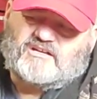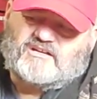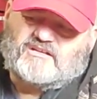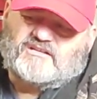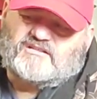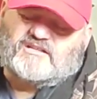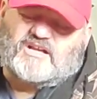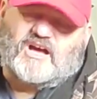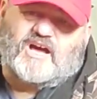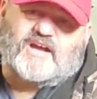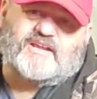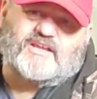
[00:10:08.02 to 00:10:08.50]

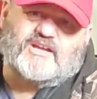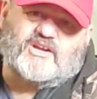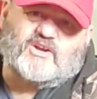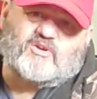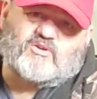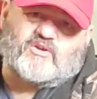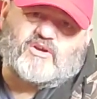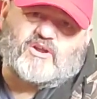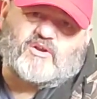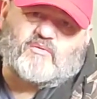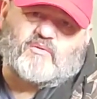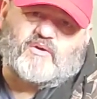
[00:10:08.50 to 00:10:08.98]
not
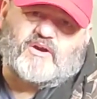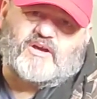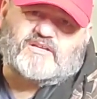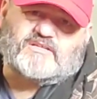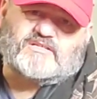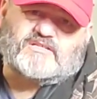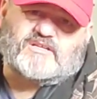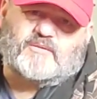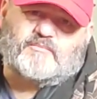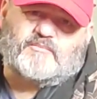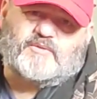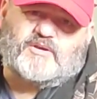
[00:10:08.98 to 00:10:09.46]
here
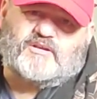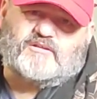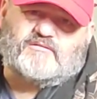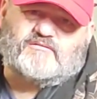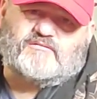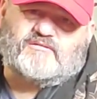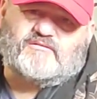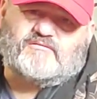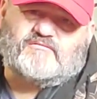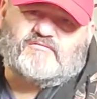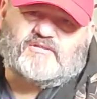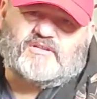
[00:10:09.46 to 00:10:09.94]
anyways. I
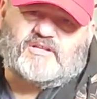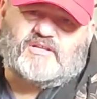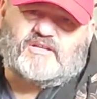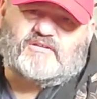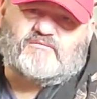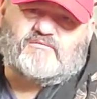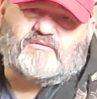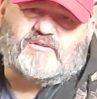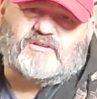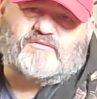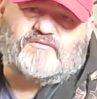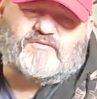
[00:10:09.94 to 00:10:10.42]
mean,
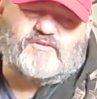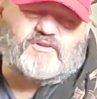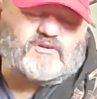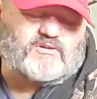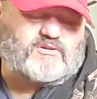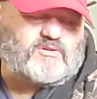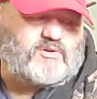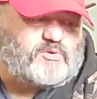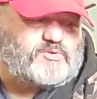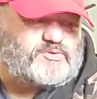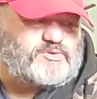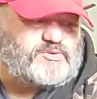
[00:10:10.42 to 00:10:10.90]
if you're
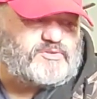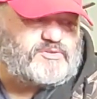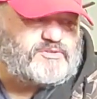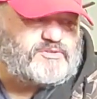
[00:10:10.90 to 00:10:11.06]
closer to